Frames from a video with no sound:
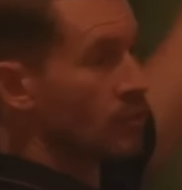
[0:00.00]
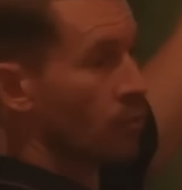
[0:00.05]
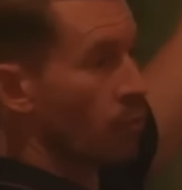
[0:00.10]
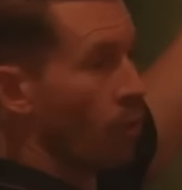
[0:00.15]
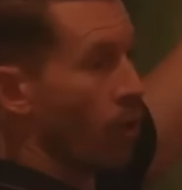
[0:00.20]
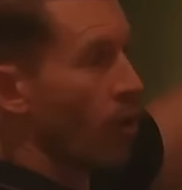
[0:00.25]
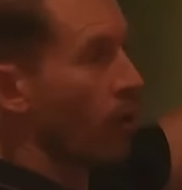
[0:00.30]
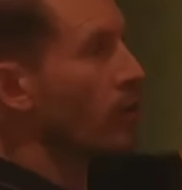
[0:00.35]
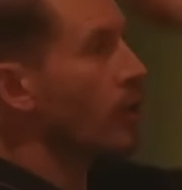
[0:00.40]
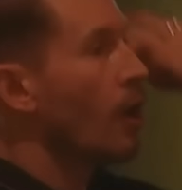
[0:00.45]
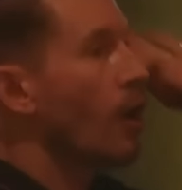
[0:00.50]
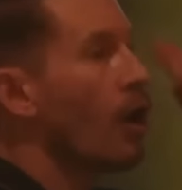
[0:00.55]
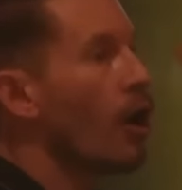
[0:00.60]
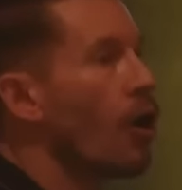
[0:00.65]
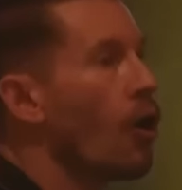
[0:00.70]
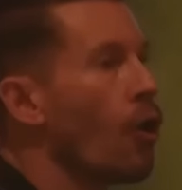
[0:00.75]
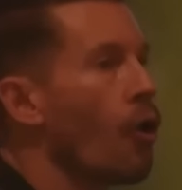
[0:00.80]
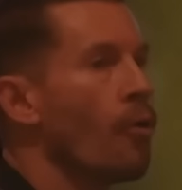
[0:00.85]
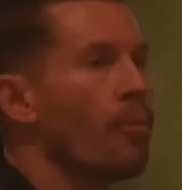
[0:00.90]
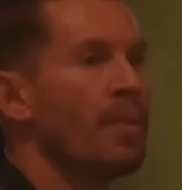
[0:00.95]
the wall,
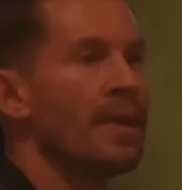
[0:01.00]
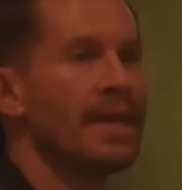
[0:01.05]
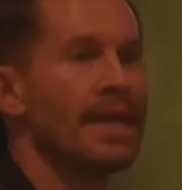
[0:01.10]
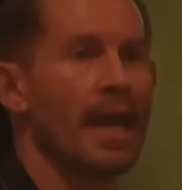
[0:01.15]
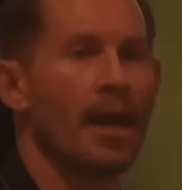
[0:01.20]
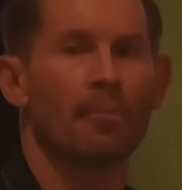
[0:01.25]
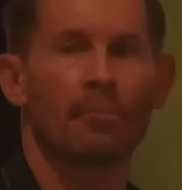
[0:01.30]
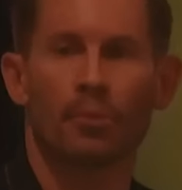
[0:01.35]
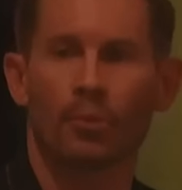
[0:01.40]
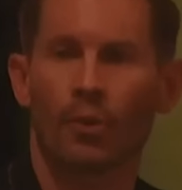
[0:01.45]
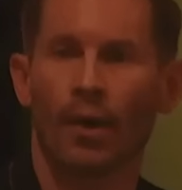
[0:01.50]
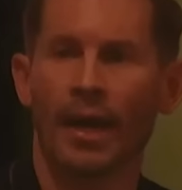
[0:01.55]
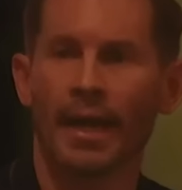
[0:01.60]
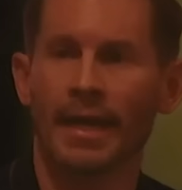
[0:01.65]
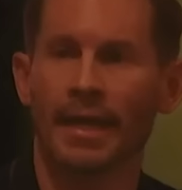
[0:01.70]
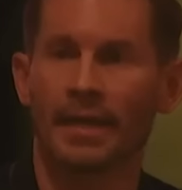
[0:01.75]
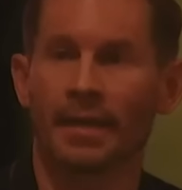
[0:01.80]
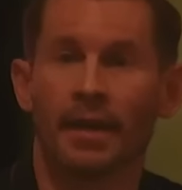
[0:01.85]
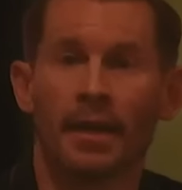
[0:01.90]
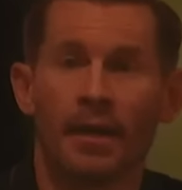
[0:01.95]
hoping and
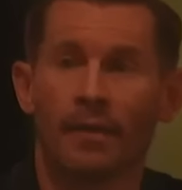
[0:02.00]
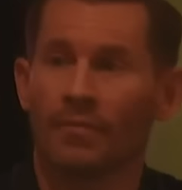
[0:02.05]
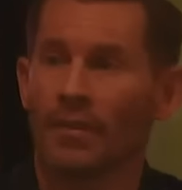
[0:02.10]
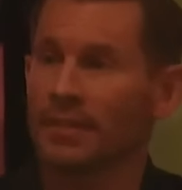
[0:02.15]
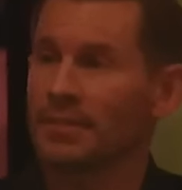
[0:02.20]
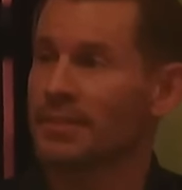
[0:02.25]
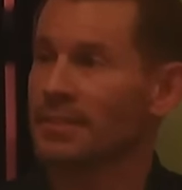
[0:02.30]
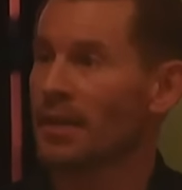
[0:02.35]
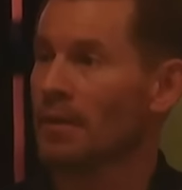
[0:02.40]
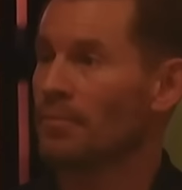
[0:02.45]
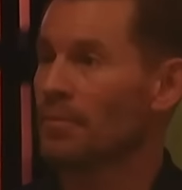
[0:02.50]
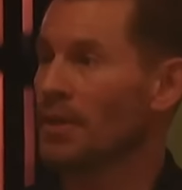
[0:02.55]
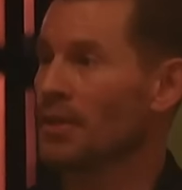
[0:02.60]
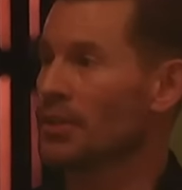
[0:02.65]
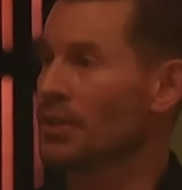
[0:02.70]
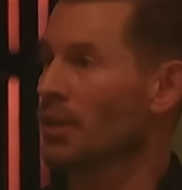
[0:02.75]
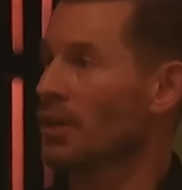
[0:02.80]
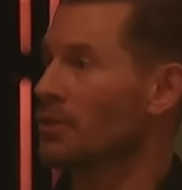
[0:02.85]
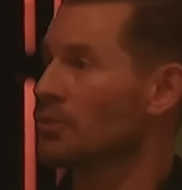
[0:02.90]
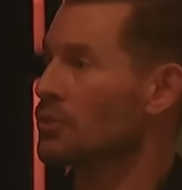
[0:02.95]
praying that something
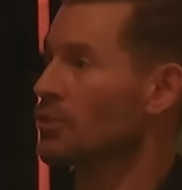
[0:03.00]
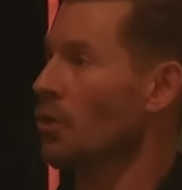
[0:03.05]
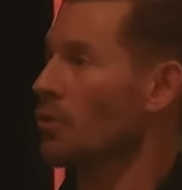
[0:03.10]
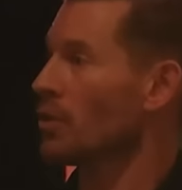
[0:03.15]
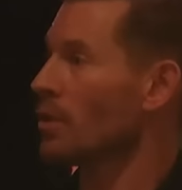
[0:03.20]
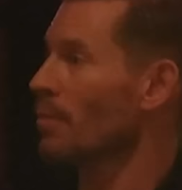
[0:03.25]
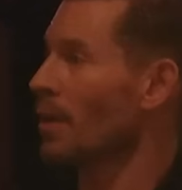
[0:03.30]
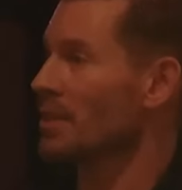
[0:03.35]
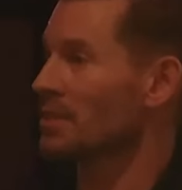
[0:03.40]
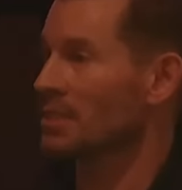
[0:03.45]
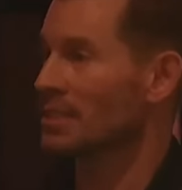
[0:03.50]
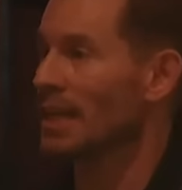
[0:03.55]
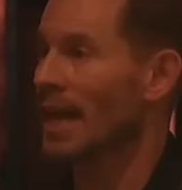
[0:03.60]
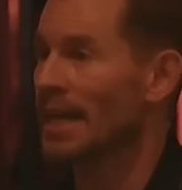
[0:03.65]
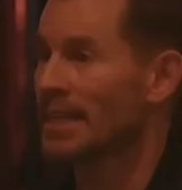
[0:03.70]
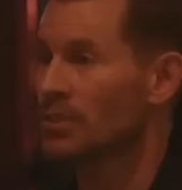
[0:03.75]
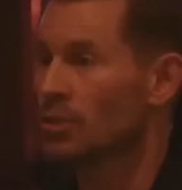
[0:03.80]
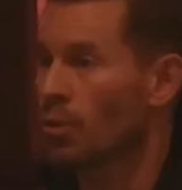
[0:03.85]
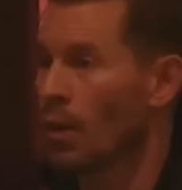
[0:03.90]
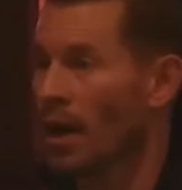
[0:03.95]
you're going to show them on
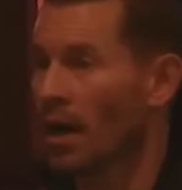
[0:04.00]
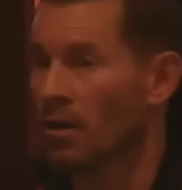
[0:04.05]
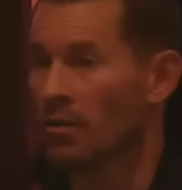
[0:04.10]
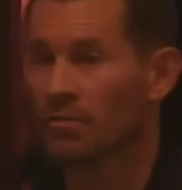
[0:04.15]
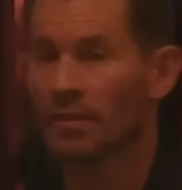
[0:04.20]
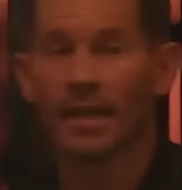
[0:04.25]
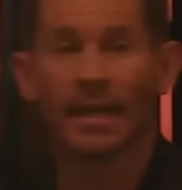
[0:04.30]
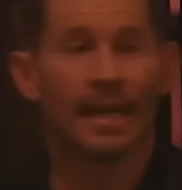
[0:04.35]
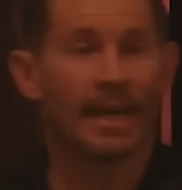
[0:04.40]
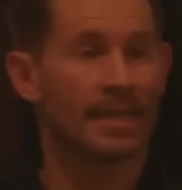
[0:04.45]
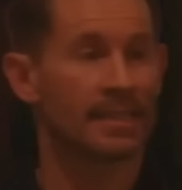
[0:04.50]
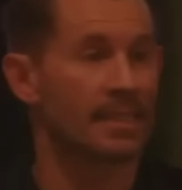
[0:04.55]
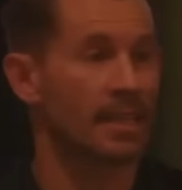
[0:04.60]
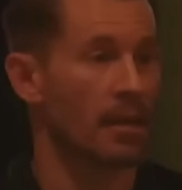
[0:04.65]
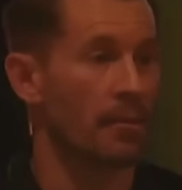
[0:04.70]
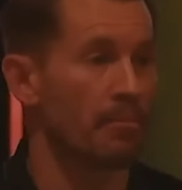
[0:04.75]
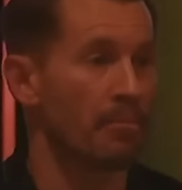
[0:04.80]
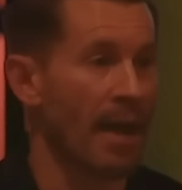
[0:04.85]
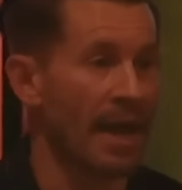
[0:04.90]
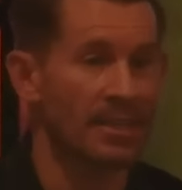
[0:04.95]
slide twelve is
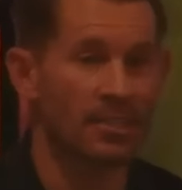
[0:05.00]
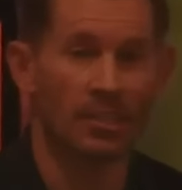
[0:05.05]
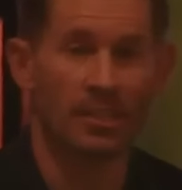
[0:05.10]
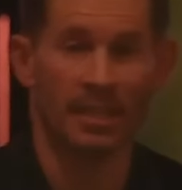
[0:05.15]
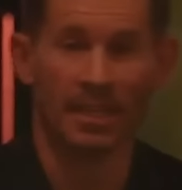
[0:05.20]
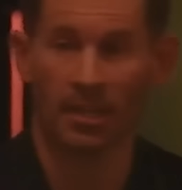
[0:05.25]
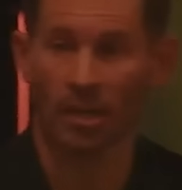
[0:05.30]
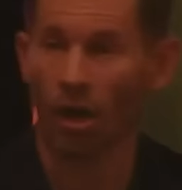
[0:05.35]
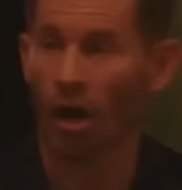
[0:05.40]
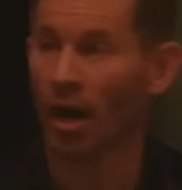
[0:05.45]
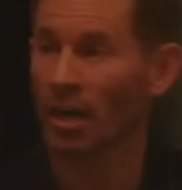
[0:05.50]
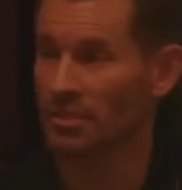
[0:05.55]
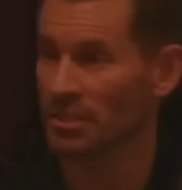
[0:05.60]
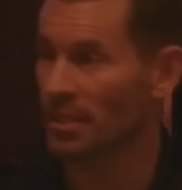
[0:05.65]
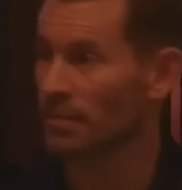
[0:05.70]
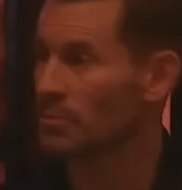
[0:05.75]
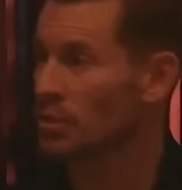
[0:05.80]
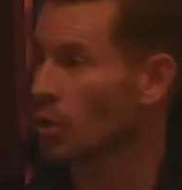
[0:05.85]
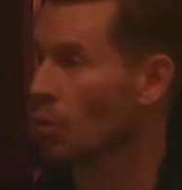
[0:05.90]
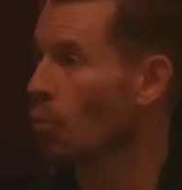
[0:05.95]
going to magically cause
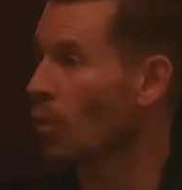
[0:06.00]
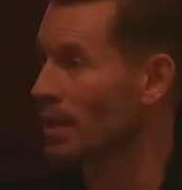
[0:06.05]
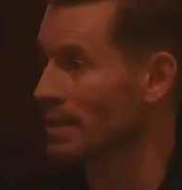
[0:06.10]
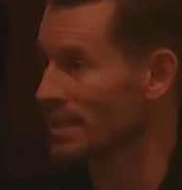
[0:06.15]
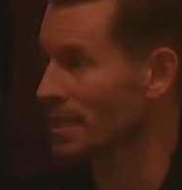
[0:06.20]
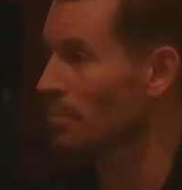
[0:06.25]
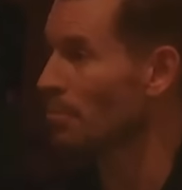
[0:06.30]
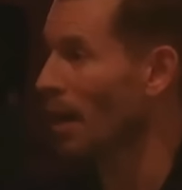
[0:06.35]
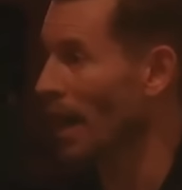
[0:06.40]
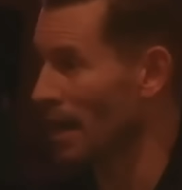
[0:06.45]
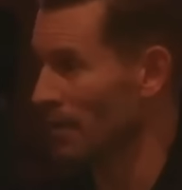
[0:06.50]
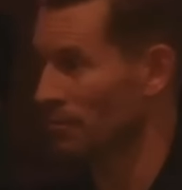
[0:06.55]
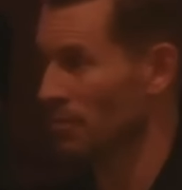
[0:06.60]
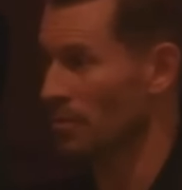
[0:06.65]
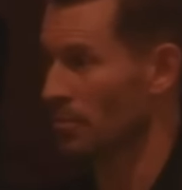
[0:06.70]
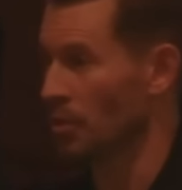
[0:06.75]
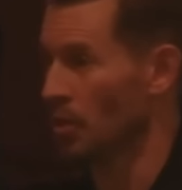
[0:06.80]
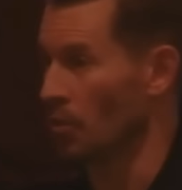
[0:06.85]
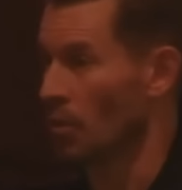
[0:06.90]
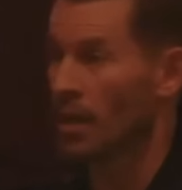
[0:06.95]
them to want to buy
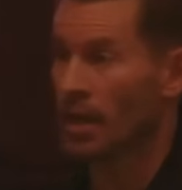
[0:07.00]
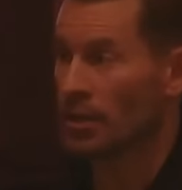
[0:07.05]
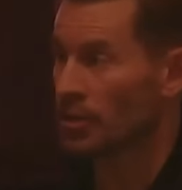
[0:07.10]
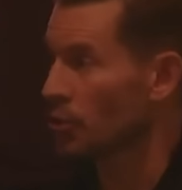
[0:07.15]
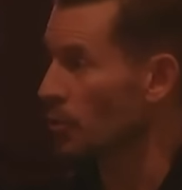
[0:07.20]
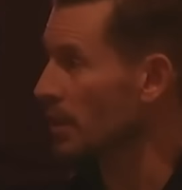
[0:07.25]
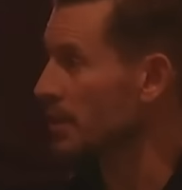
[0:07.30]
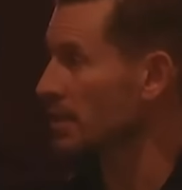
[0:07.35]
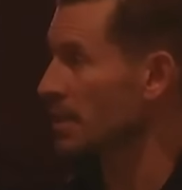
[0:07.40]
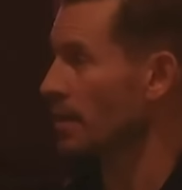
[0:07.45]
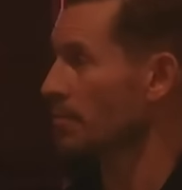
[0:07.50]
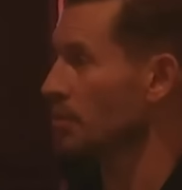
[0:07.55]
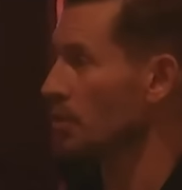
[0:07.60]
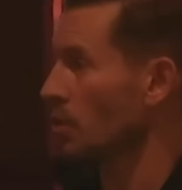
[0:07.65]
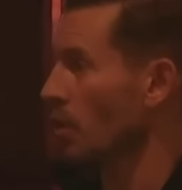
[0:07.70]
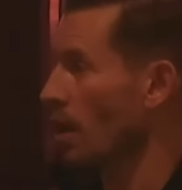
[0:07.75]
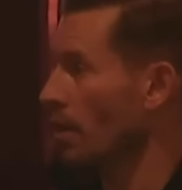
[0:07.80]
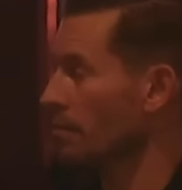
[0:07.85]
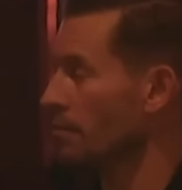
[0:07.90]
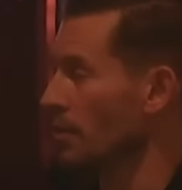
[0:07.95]
from you, to accept
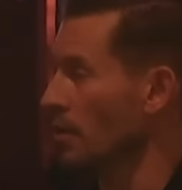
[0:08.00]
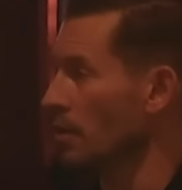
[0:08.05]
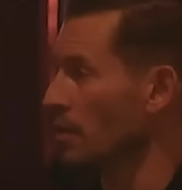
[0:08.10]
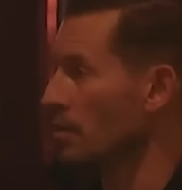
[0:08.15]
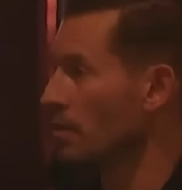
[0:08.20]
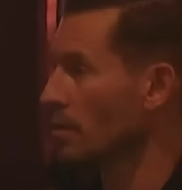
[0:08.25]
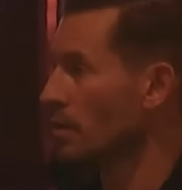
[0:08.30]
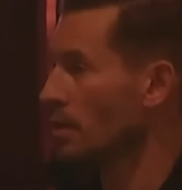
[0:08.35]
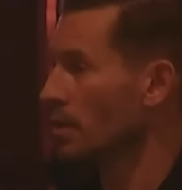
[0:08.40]
your offer.